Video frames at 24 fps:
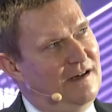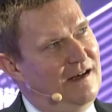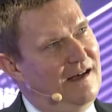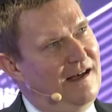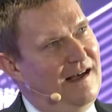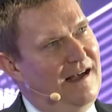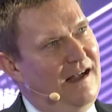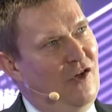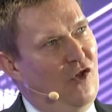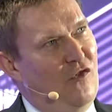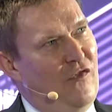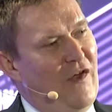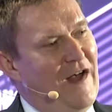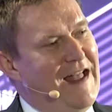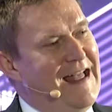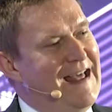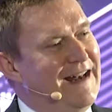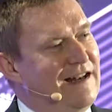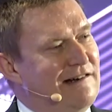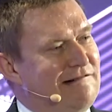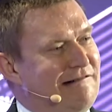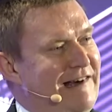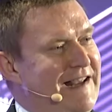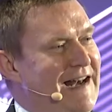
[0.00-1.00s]
Although I had a
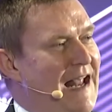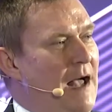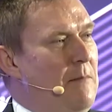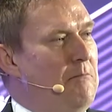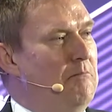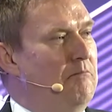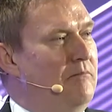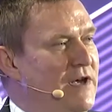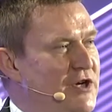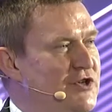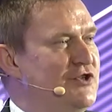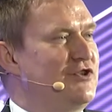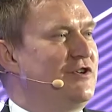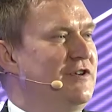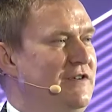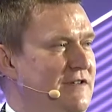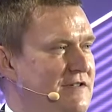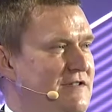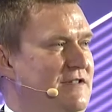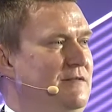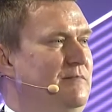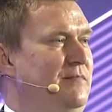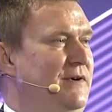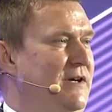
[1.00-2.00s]
great ambition
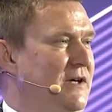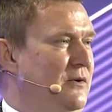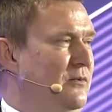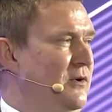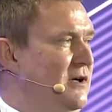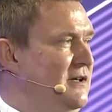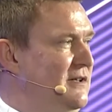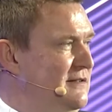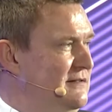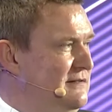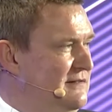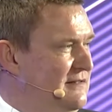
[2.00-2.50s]
to be one,